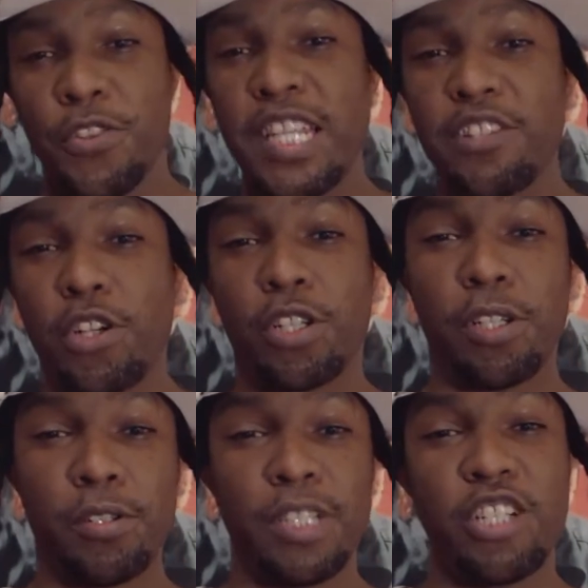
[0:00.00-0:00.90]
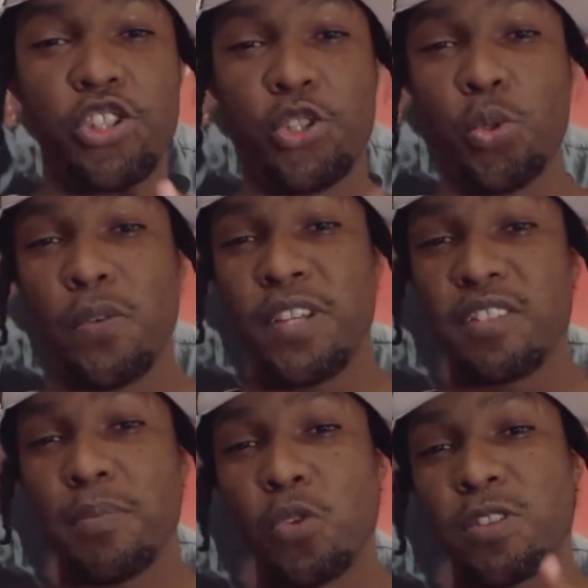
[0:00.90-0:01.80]
These are clearly two of
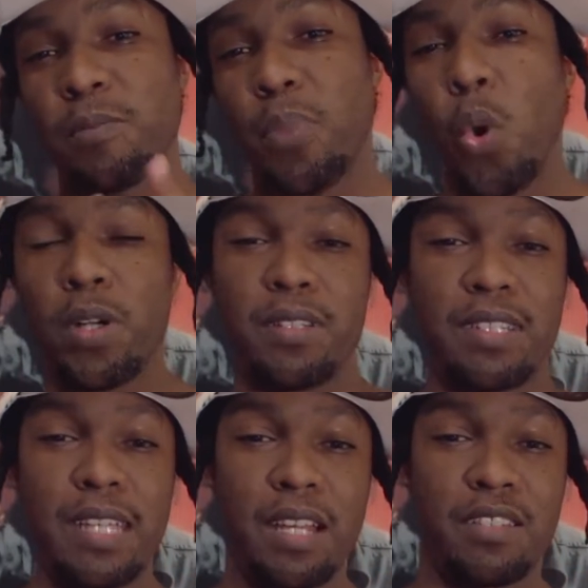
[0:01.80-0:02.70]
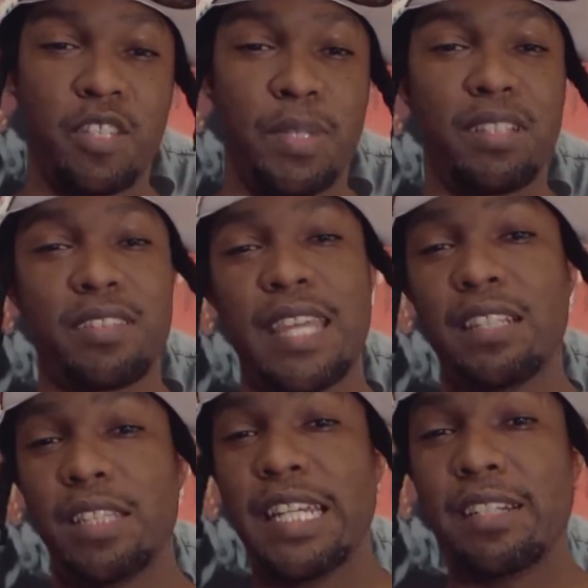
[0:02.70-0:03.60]
his most important stances because
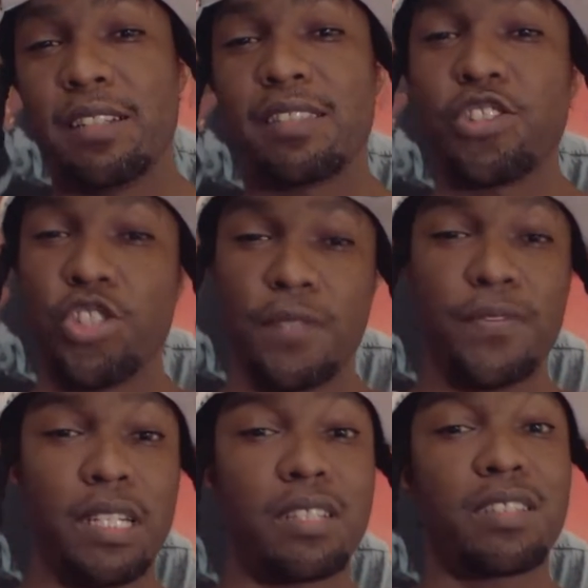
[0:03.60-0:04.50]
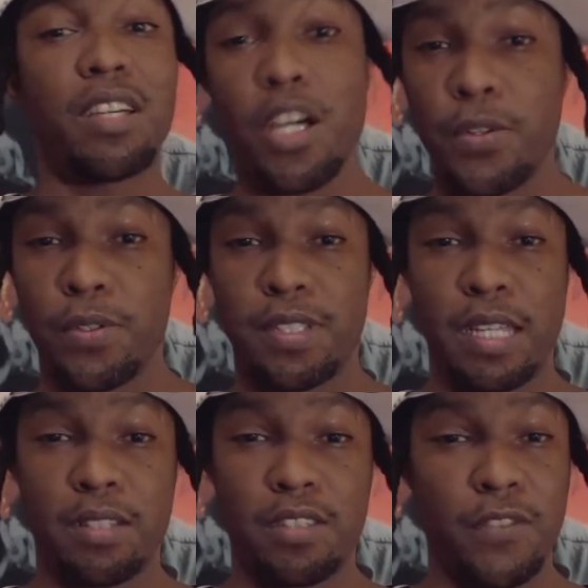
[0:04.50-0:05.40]
they lead into shifting into other
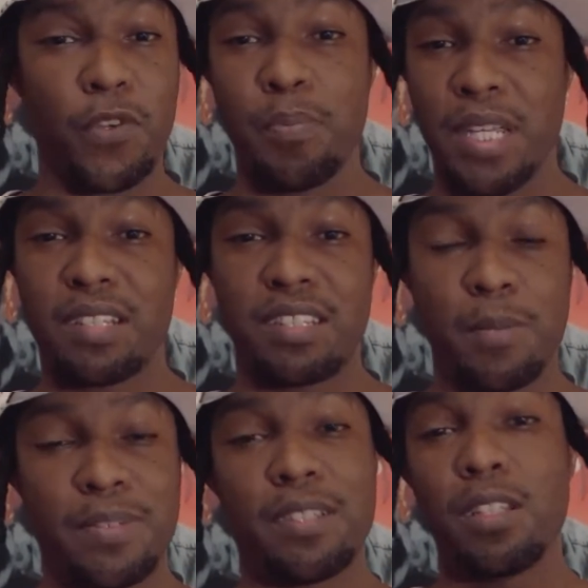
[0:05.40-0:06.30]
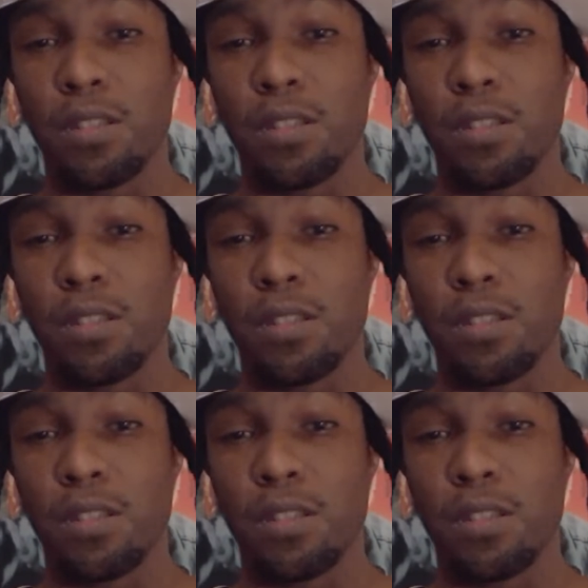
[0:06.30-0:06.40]
stances for mix-ups,